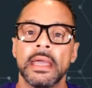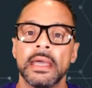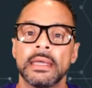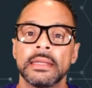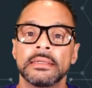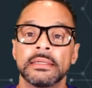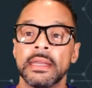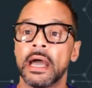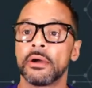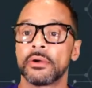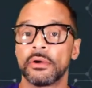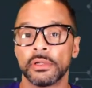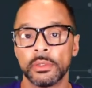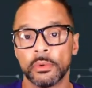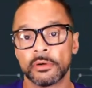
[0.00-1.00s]
And now
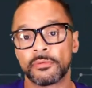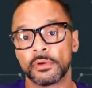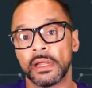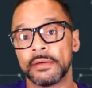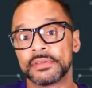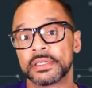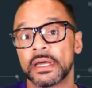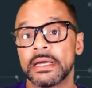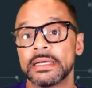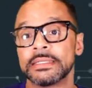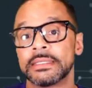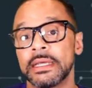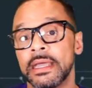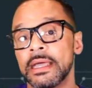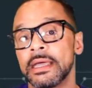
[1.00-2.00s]
currently work for
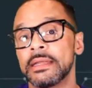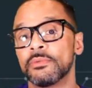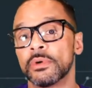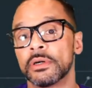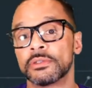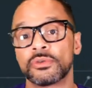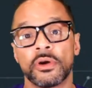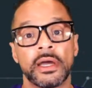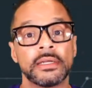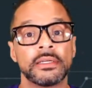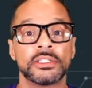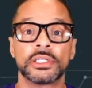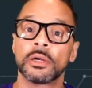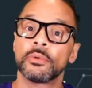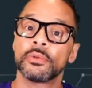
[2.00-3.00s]
Lifesize, and we're trying
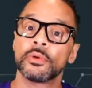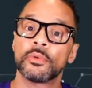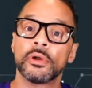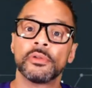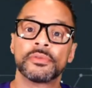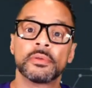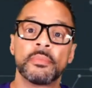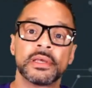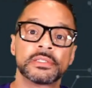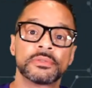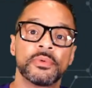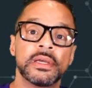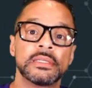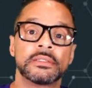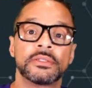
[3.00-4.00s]
to share with the world the best
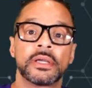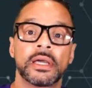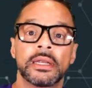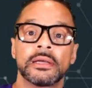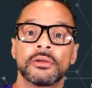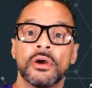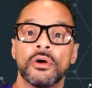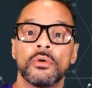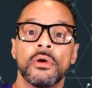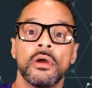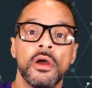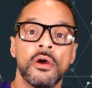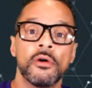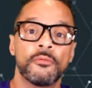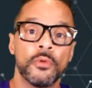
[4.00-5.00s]
ways to kind of go
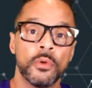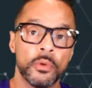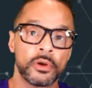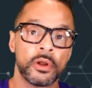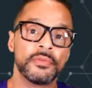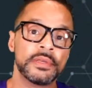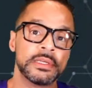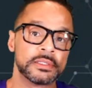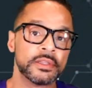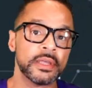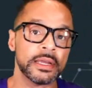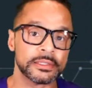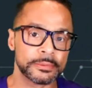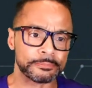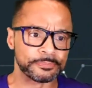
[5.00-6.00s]
forward on these
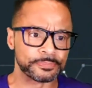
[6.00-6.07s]
things.